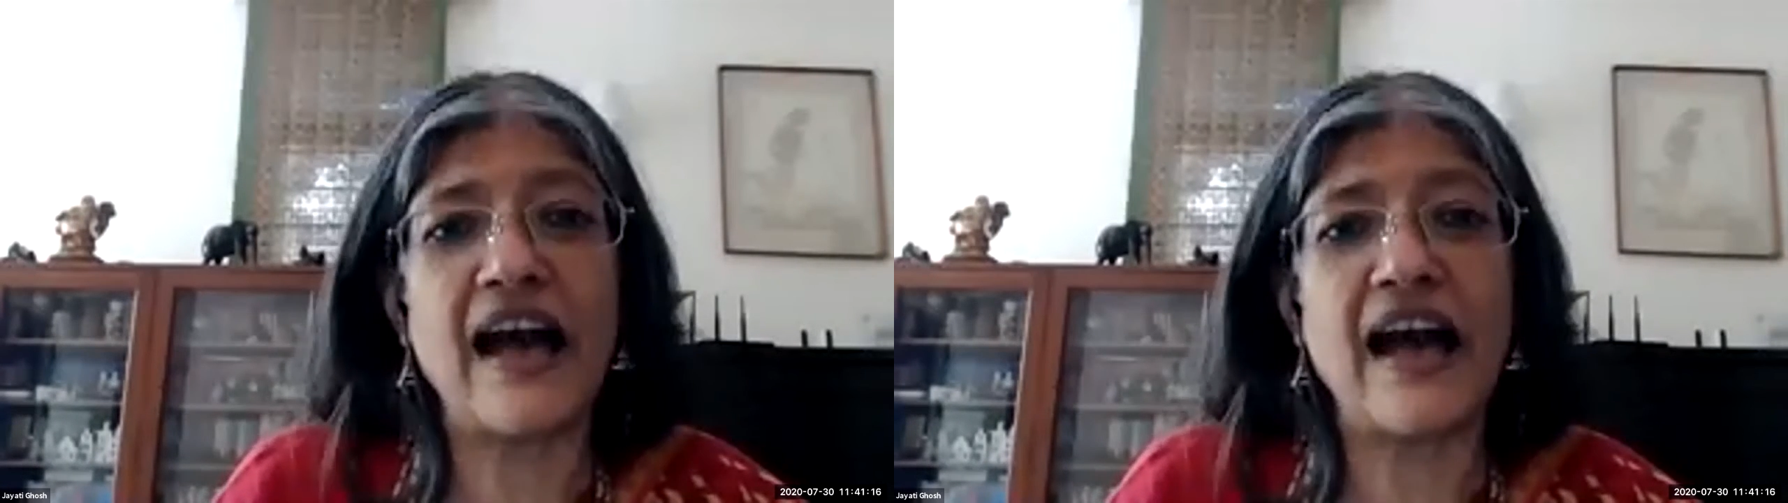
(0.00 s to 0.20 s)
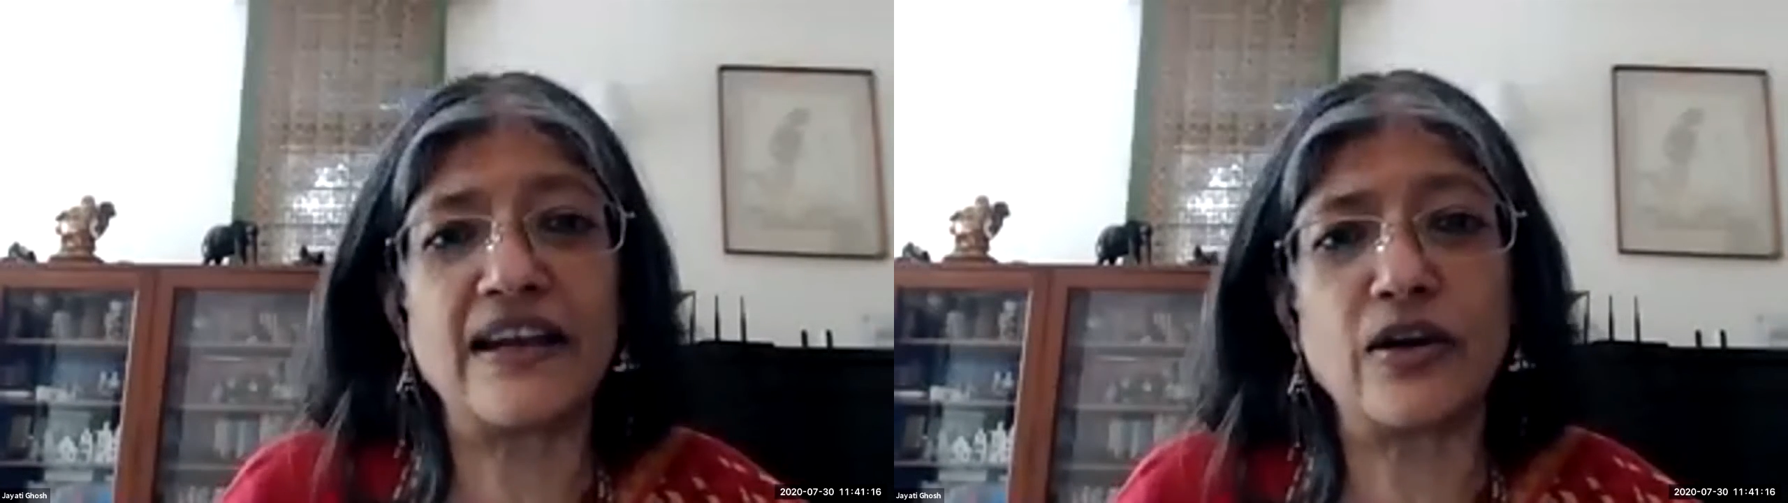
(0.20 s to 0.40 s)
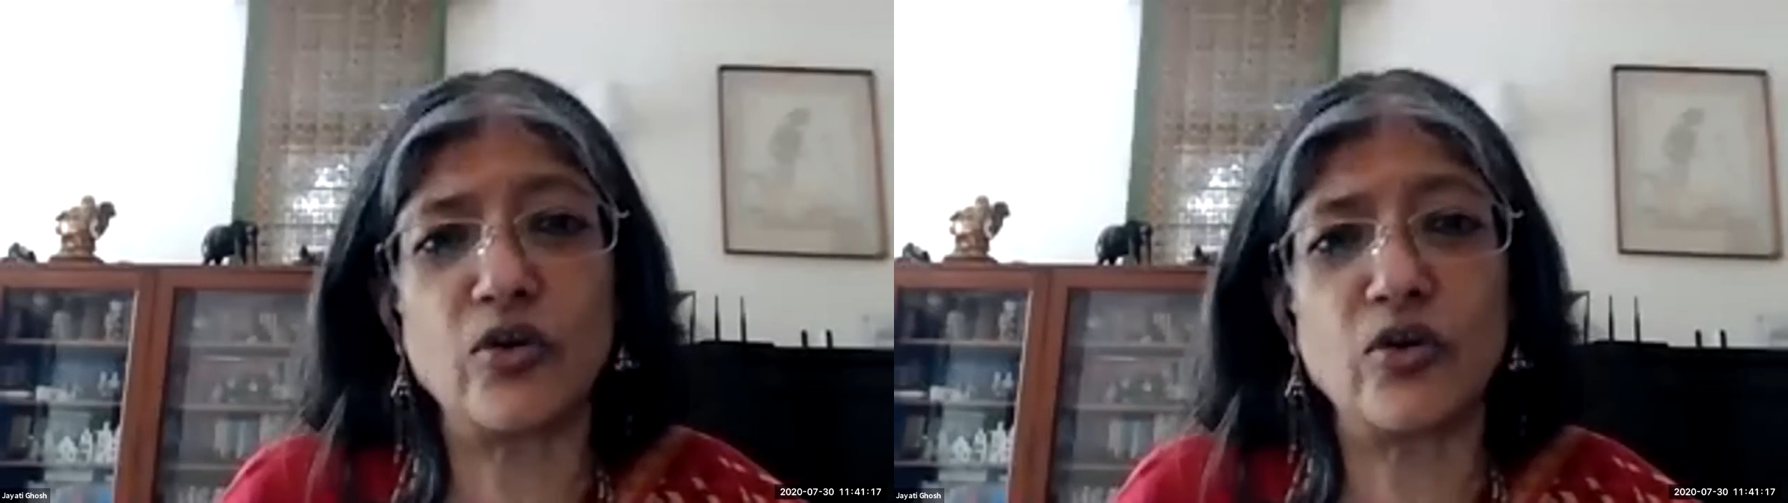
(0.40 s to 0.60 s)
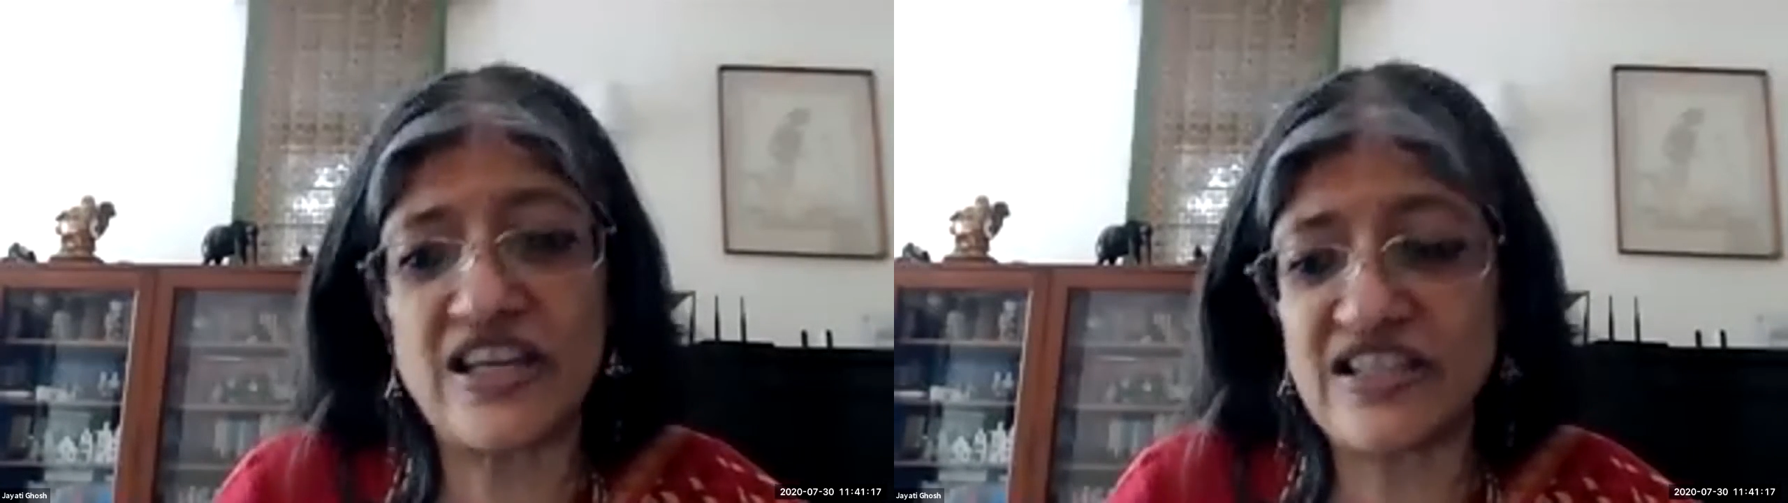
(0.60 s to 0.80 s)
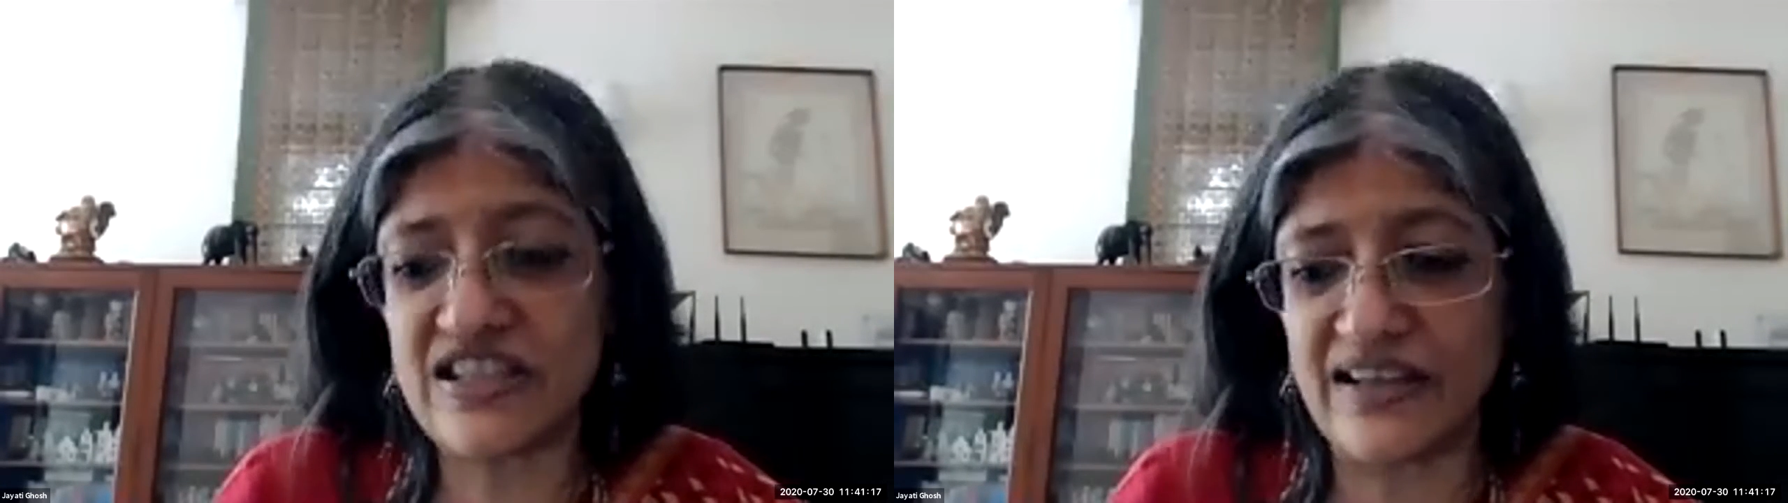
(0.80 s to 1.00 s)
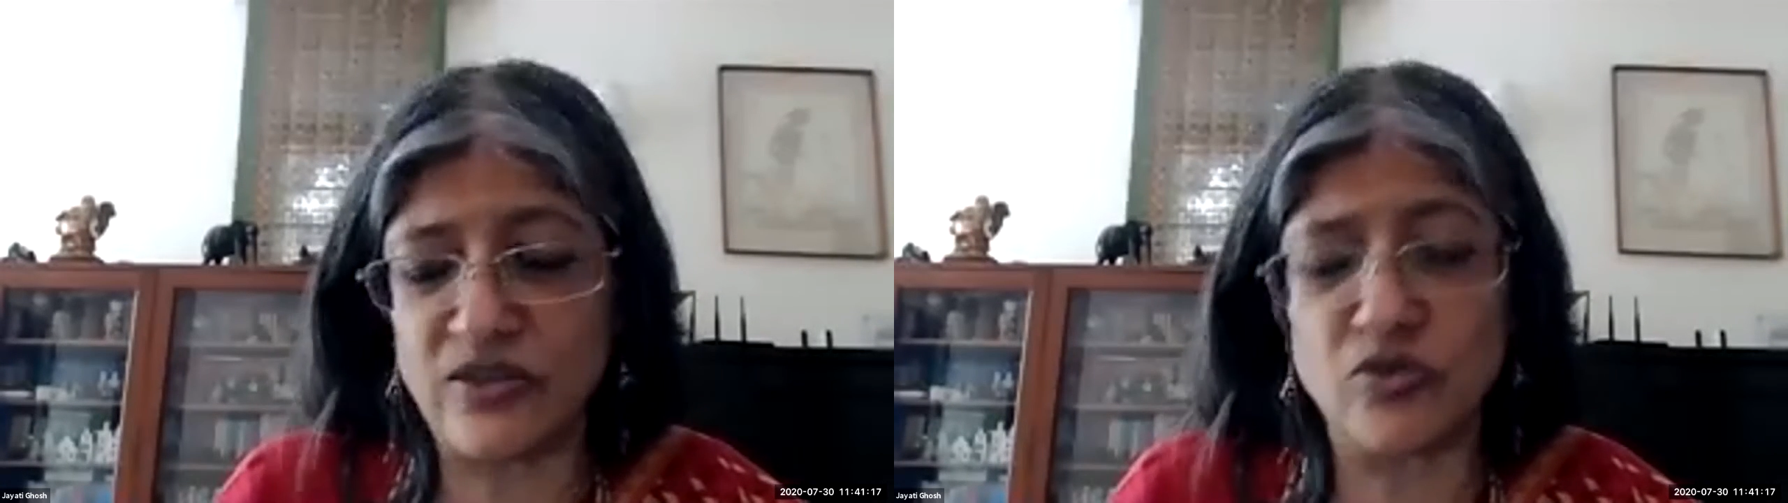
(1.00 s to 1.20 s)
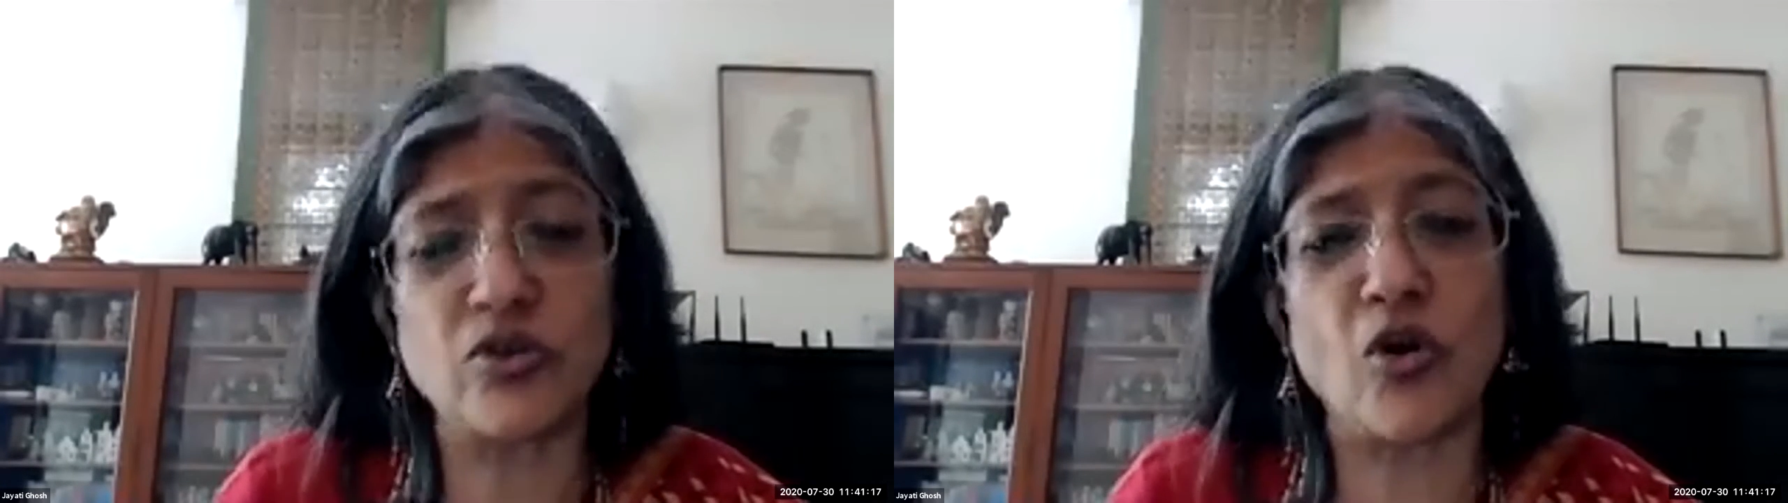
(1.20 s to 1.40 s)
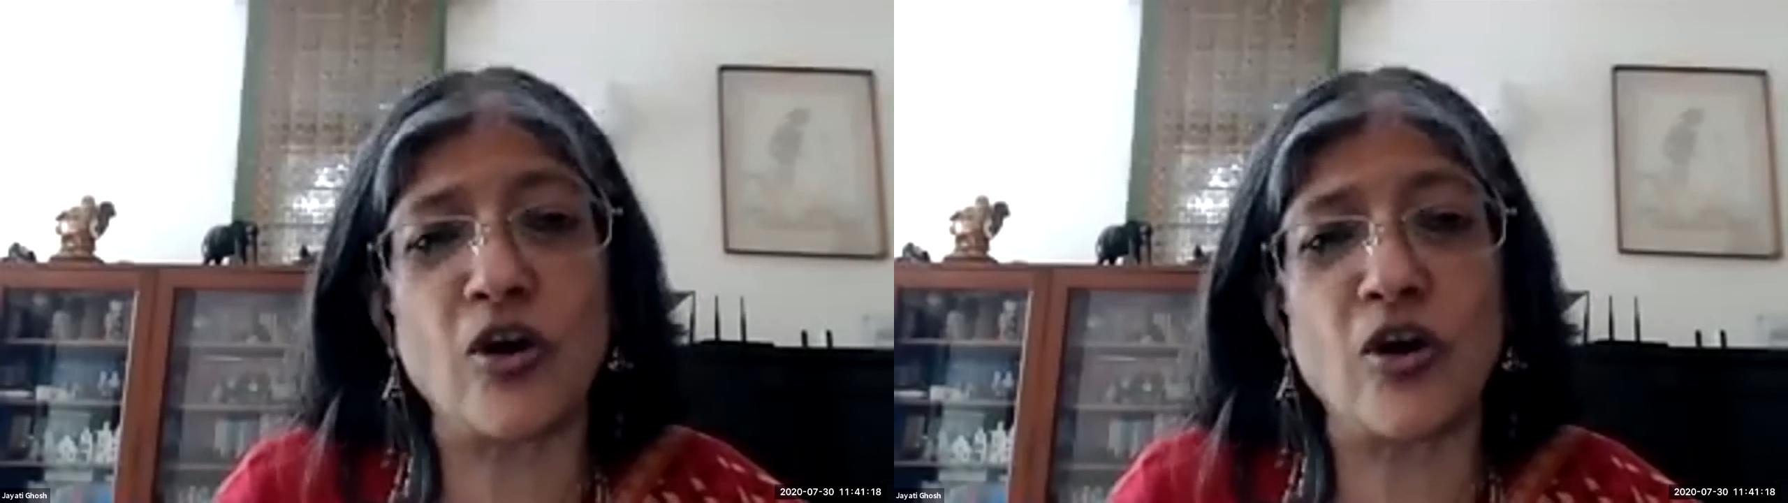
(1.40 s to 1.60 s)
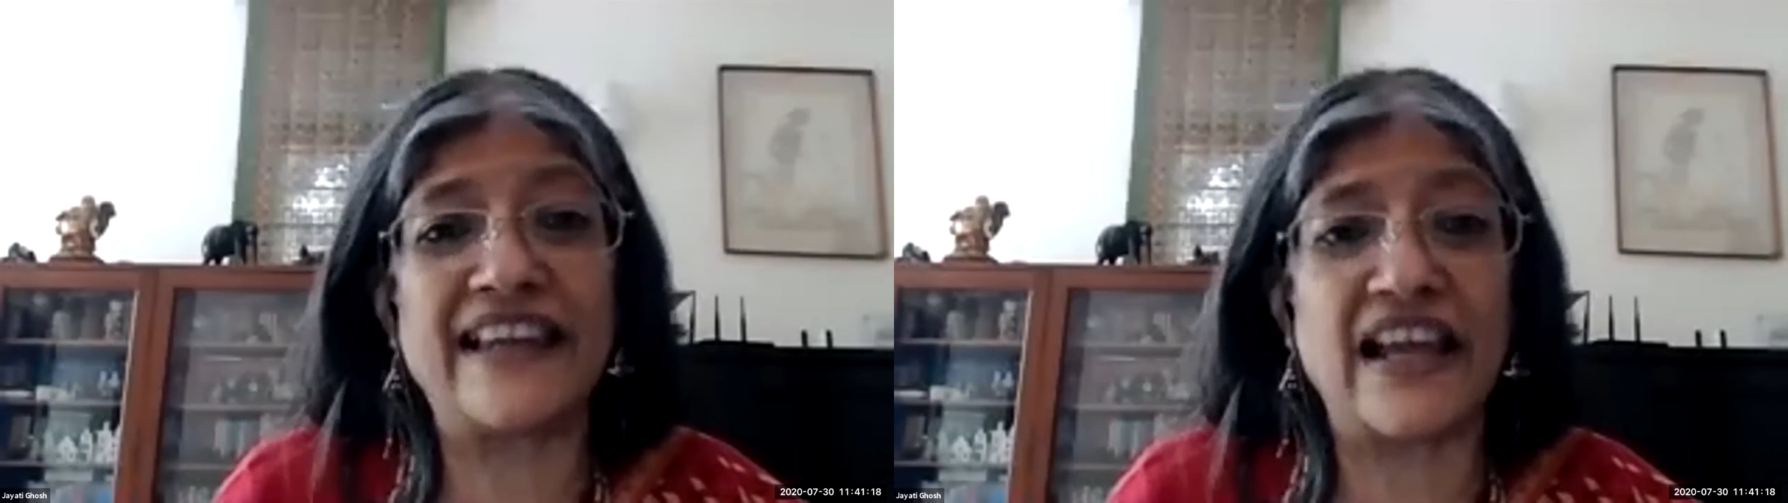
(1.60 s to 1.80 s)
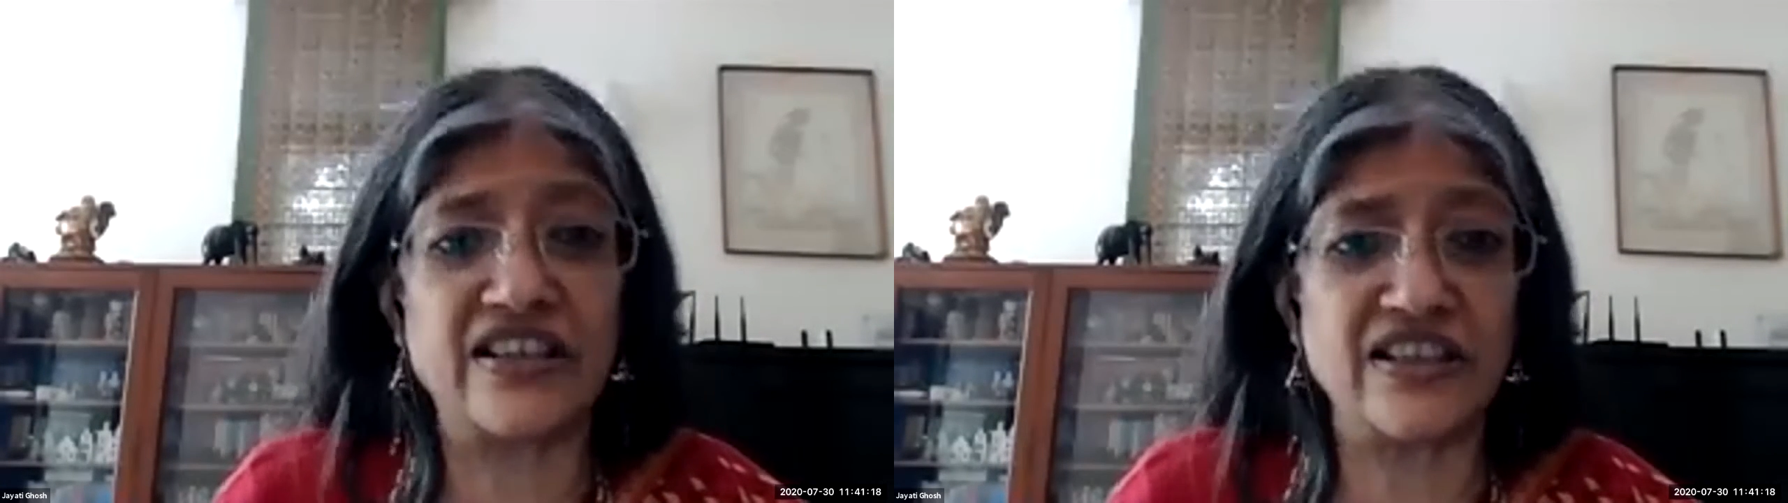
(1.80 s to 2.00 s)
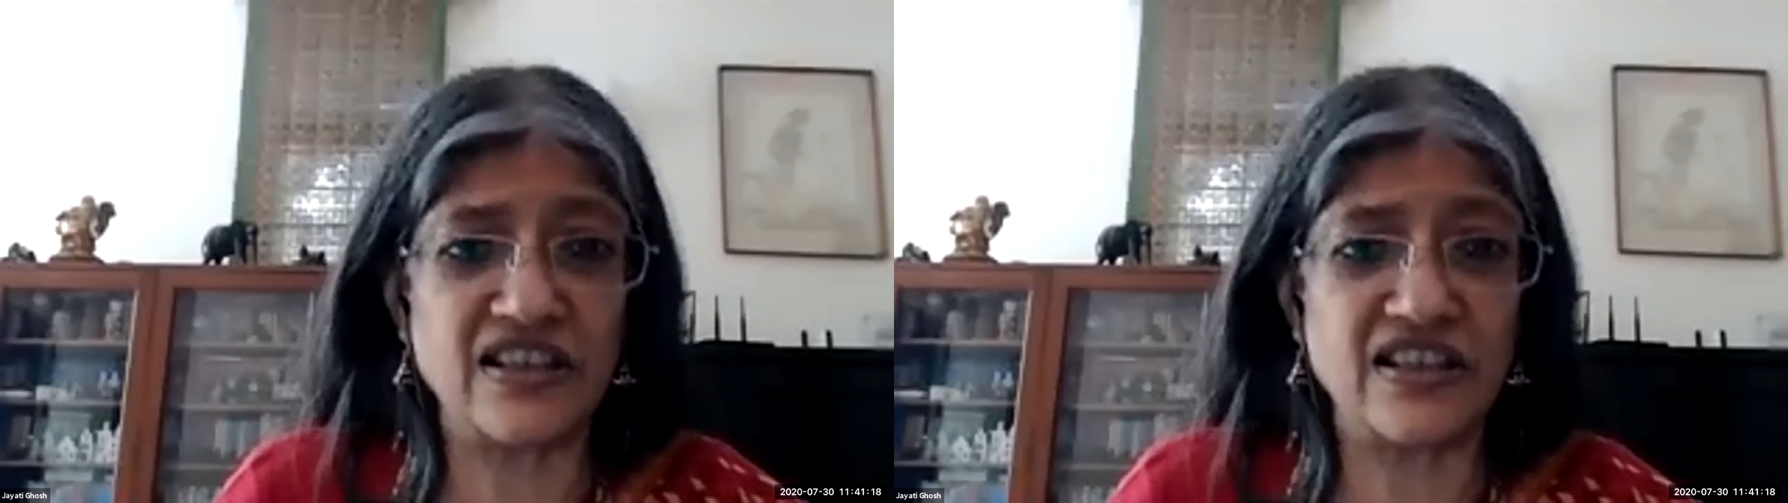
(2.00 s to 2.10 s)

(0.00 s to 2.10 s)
are negotiated in New York and London.